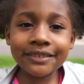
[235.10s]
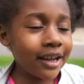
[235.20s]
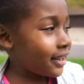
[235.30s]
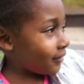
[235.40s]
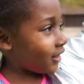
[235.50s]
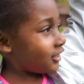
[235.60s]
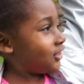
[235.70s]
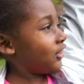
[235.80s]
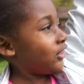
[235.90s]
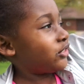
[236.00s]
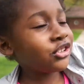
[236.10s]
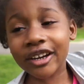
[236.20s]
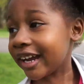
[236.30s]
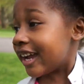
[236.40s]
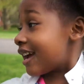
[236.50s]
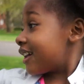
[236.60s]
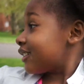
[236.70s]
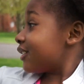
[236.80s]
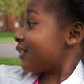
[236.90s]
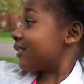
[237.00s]
I can run to the tree
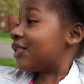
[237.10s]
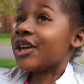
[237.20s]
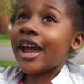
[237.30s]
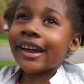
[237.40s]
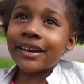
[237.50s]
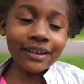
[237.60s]
to there.